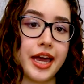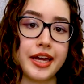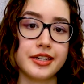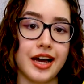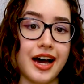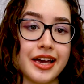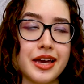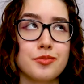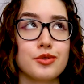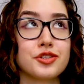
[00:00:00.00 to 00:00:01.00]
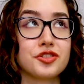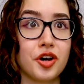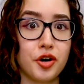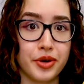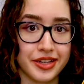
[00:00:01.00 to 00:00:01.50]
and I am
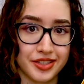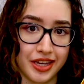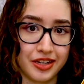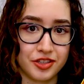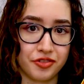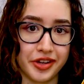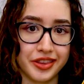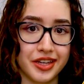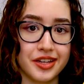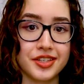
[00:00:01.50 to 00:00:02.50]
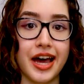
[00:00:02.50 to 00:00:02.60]
so excited to read this.